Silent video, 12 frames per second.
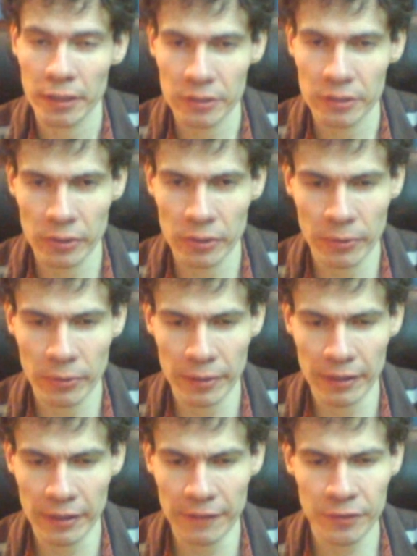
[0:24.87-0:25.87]
So
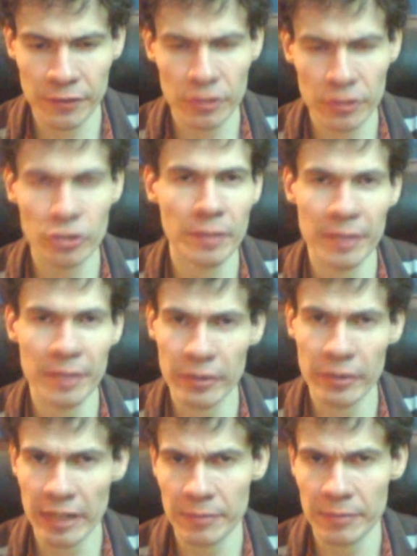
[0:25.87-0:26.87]
if you enjoy
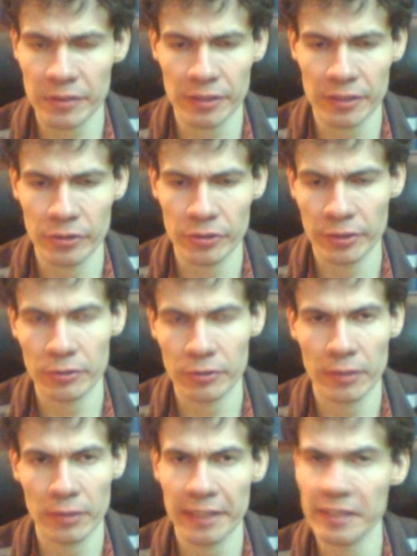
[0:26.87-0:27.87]
video games, you're going
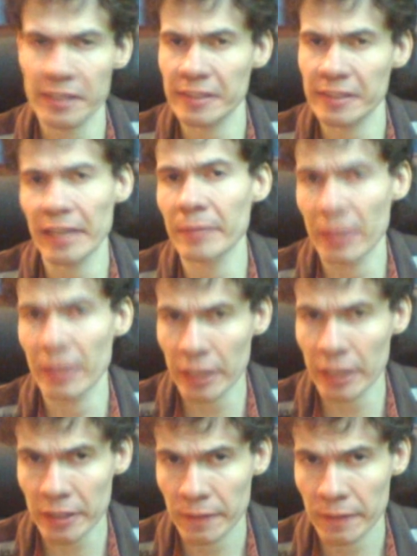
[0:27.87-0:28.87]
to like this game a
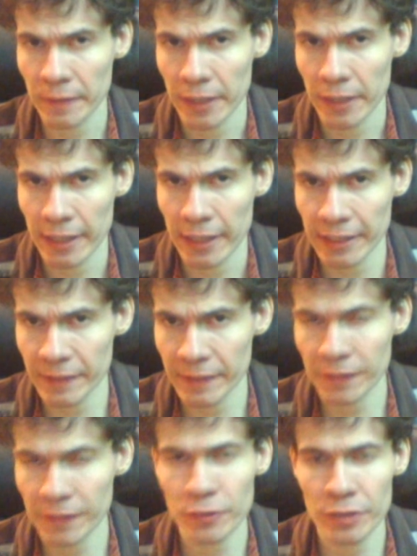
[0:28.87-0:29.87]
lot. And even
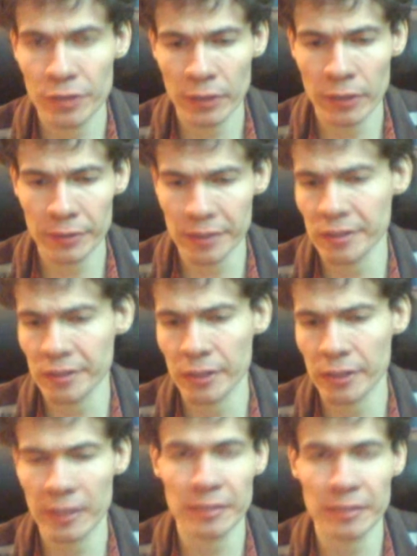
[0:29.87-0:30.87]
if you don't, it's
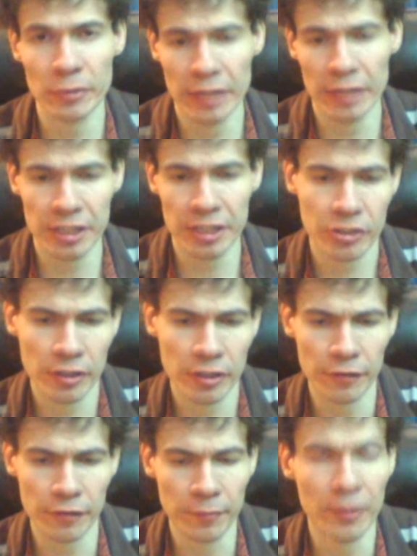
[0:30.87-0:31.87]
still a simulation
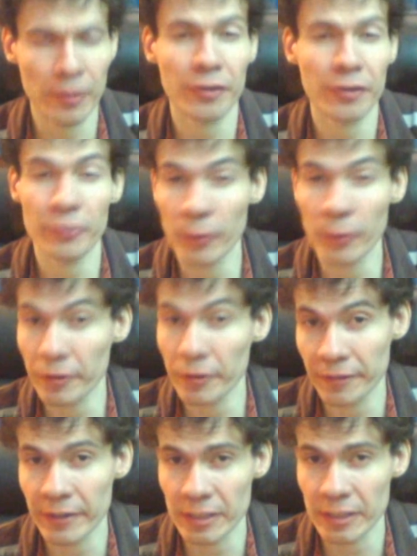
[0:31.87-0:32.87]
of modern
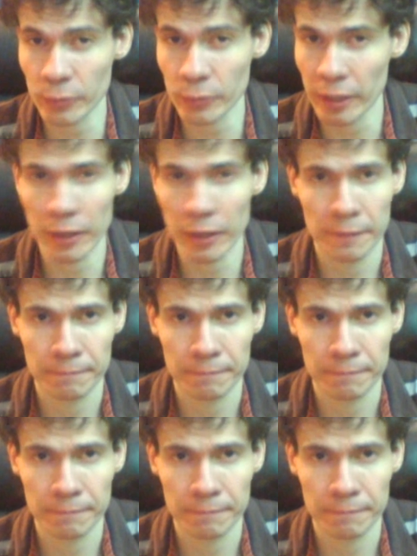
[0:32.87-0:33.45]
warfare as well.